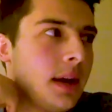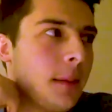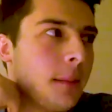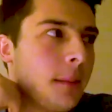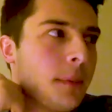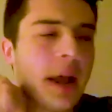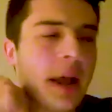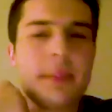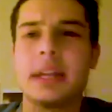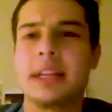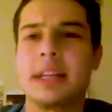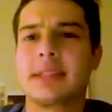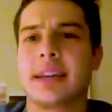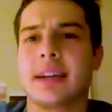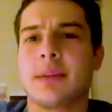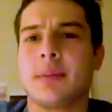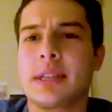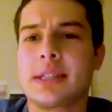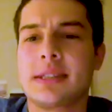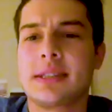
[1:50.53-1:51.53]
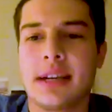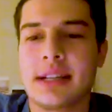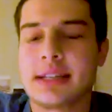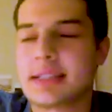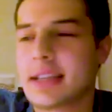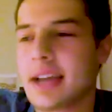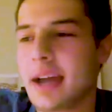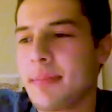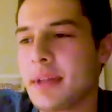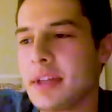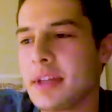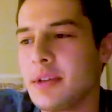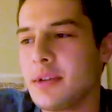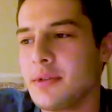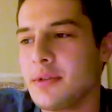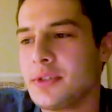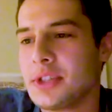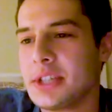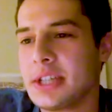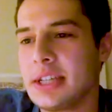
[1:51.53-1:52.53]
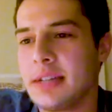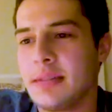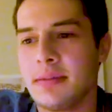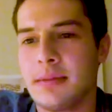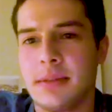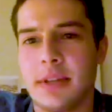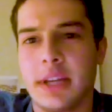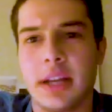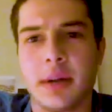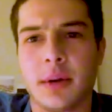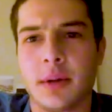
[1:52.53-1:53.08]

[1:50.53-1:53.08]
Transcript: But I mean, it's like, when's the last time that you've seen,